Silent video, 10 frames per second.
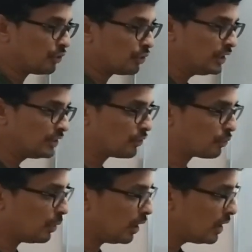so this
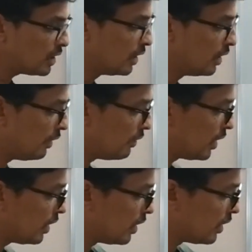is what
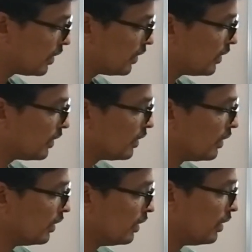our
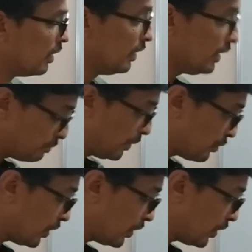yes. But